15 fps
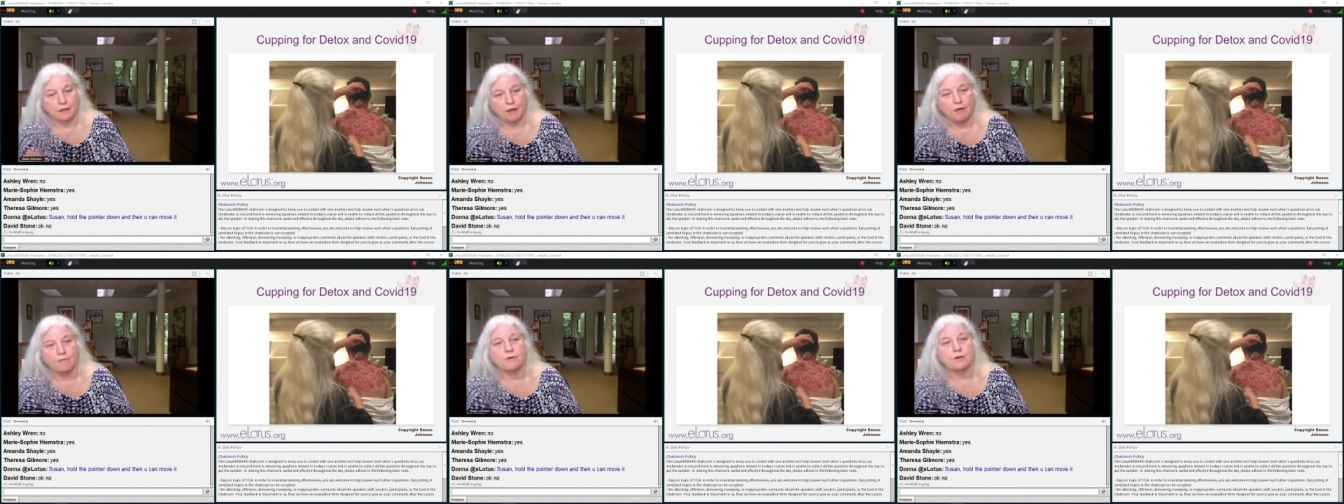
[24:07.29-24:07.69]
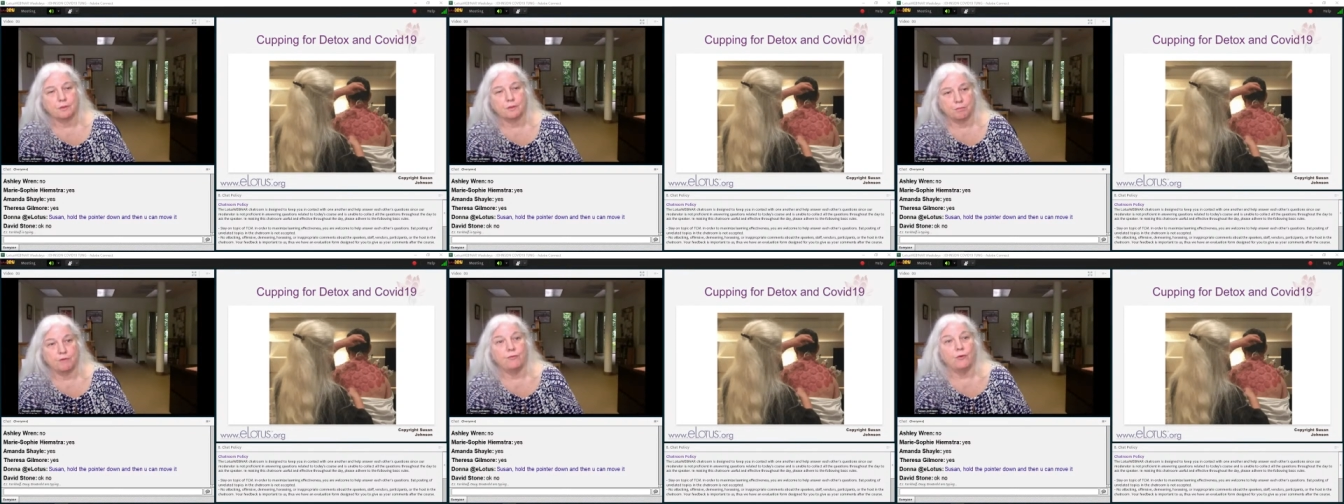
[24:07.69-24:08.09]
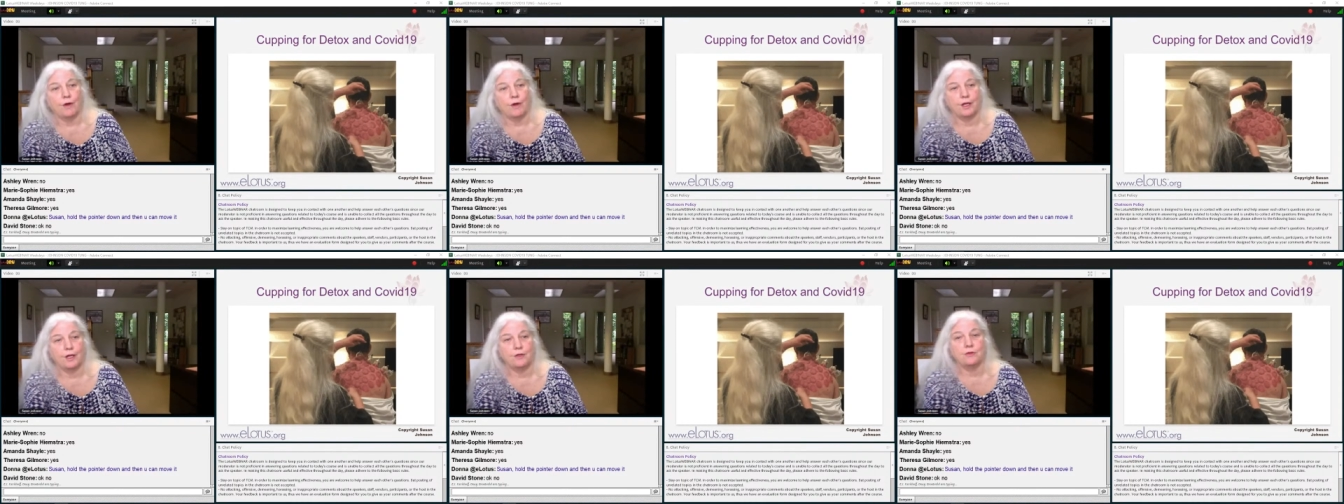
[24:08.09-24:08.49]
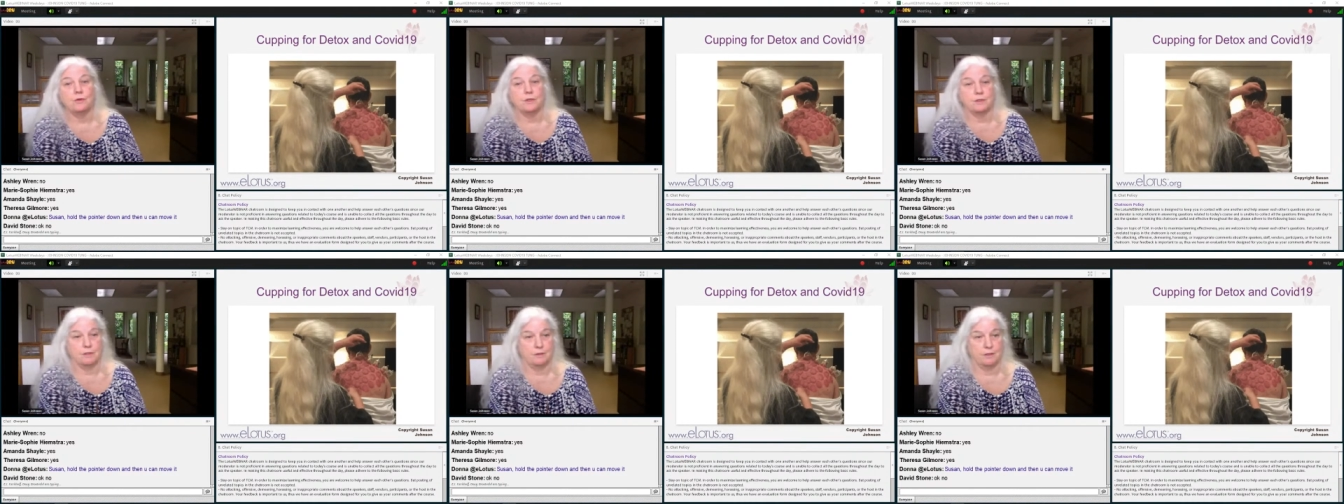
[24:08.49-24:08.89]
covered it before I
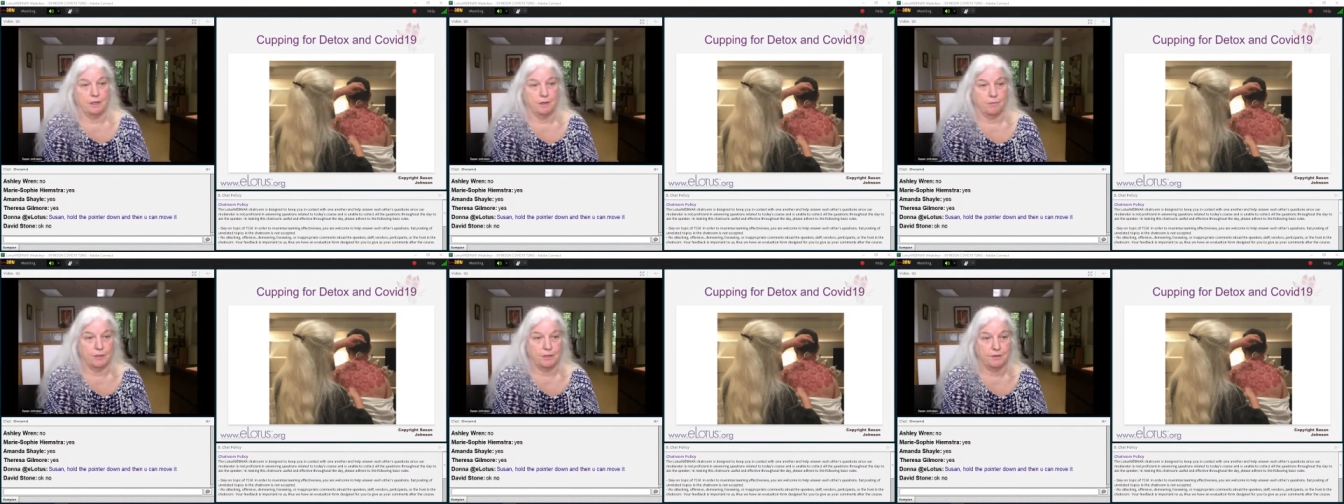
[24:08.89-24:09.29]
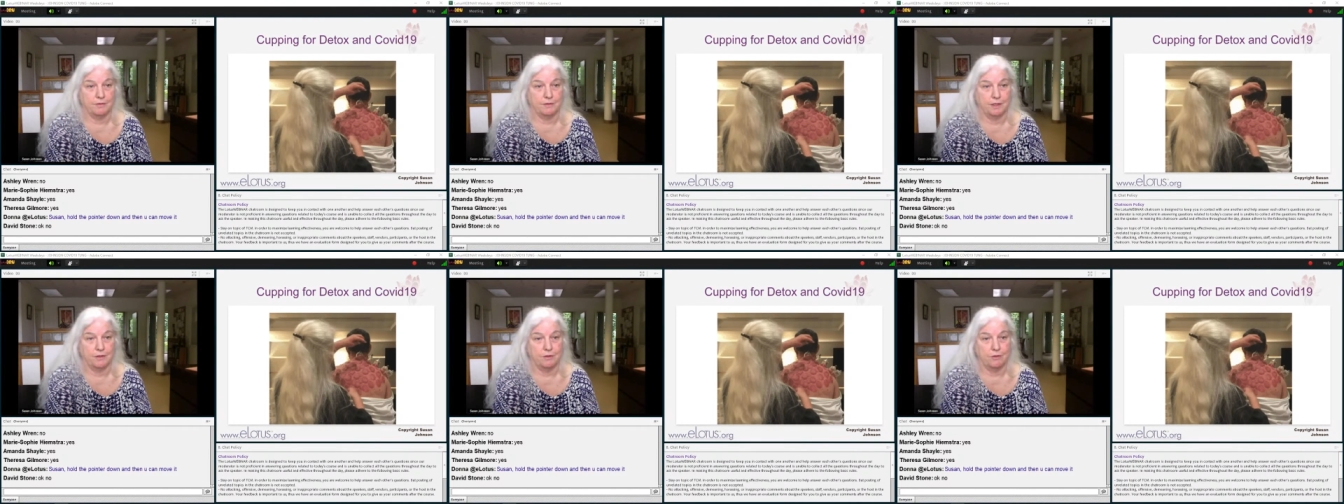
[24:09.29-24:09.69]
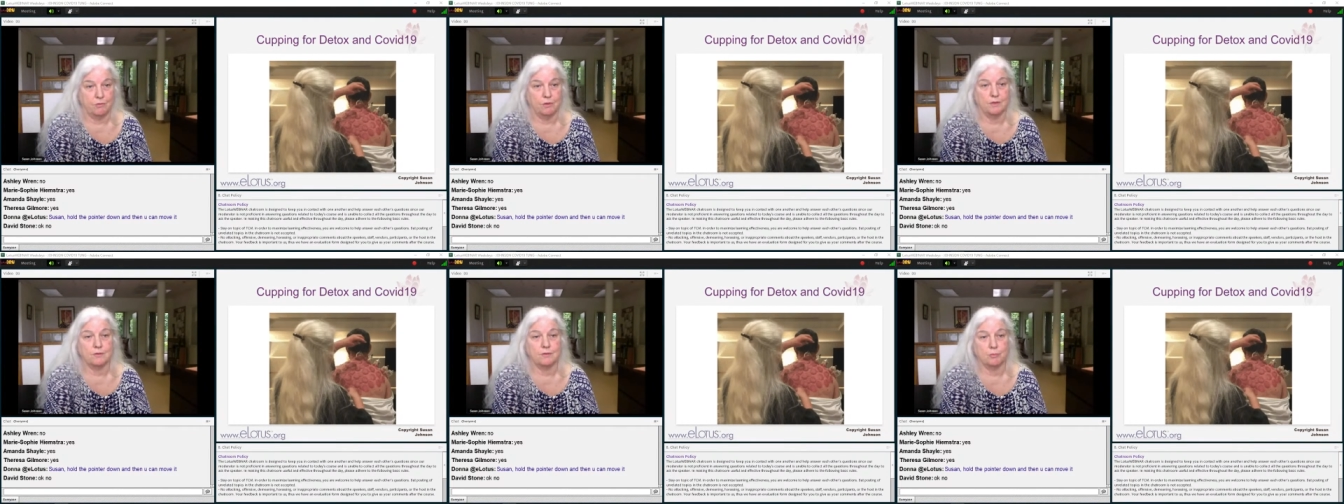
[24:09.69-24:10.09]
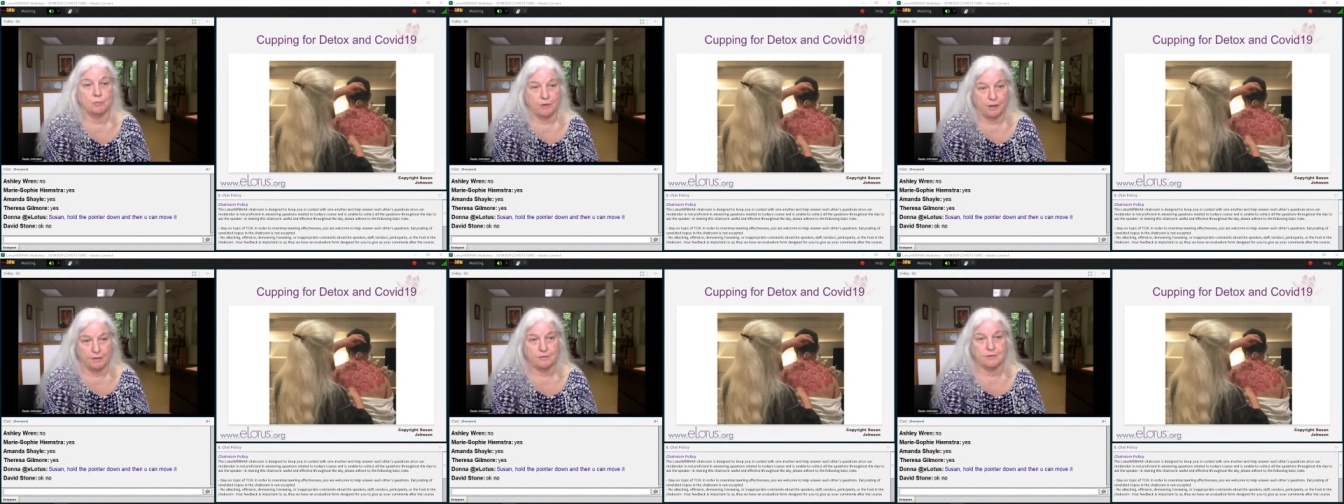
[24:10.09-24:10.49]
do it to them because I don't want
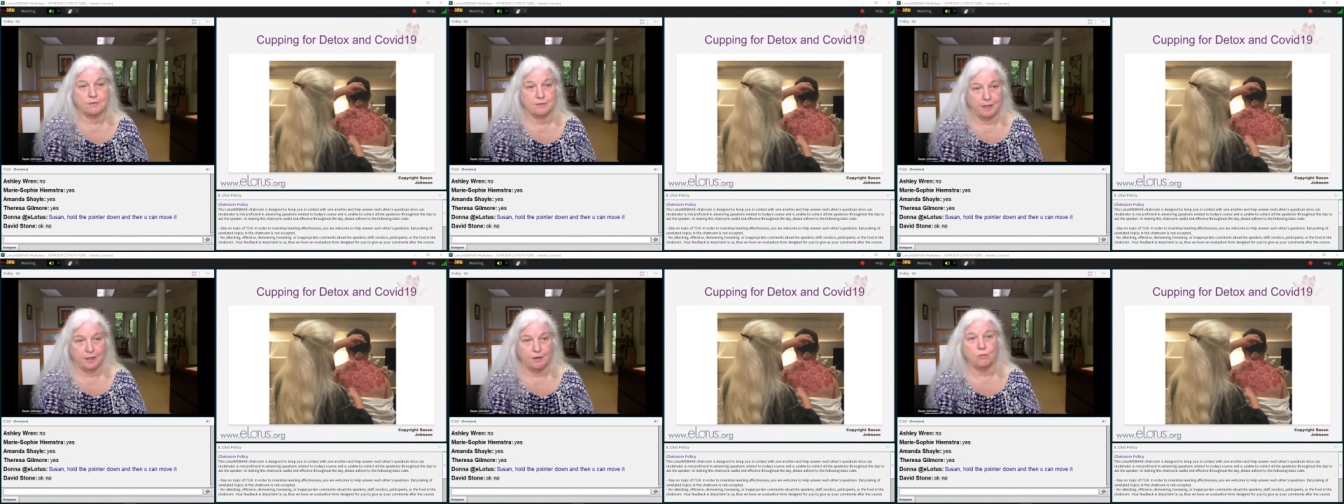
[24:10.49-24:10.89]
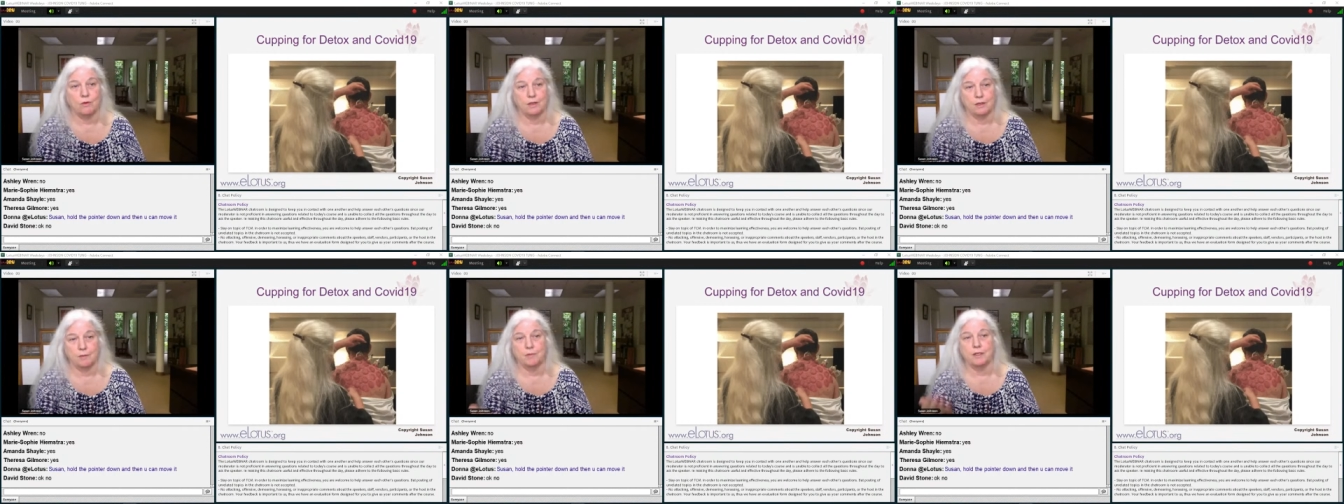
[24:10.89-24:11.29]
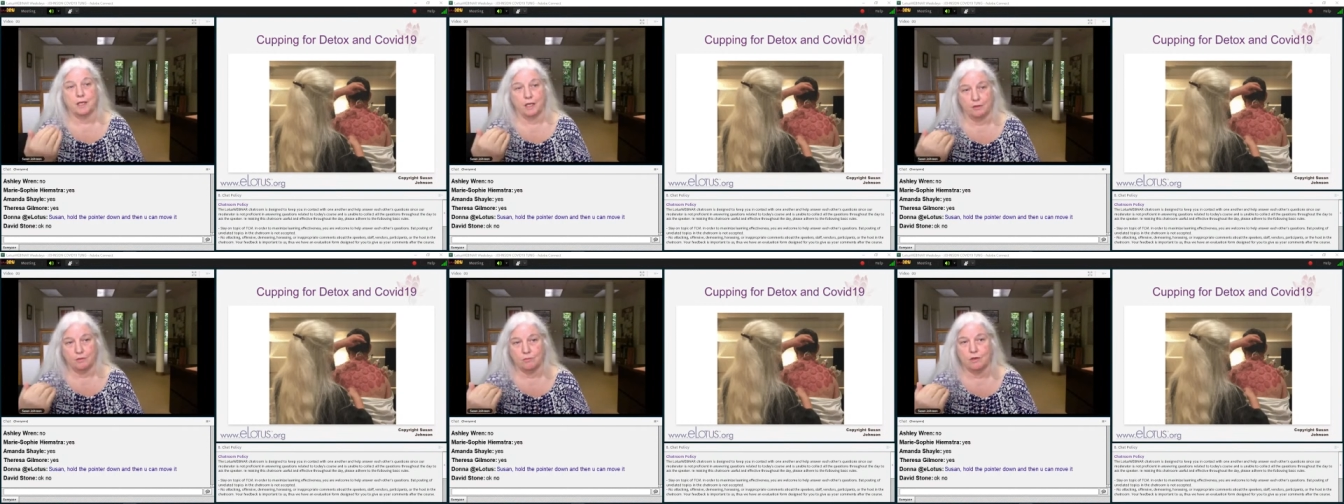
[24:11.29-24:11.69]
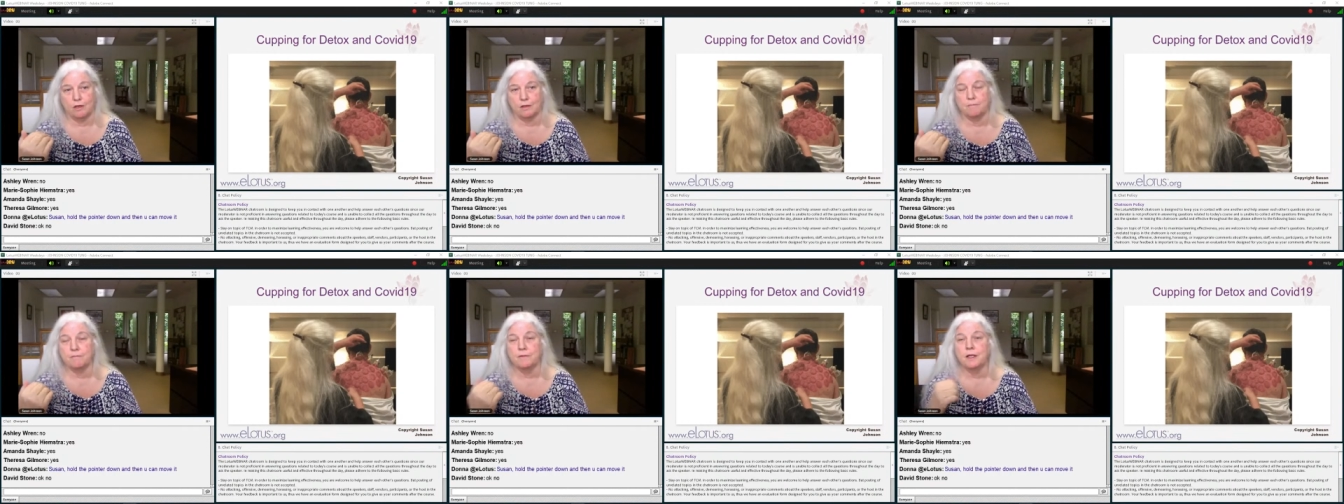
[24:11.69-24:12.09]
surprises. They don't want them and I don't
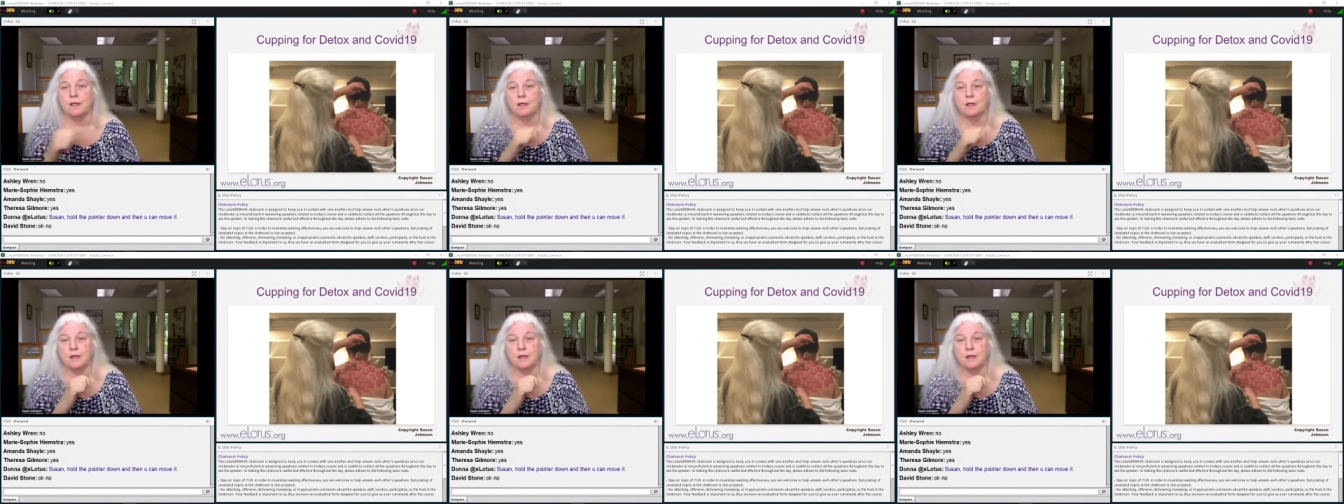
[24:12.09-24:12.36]
want them.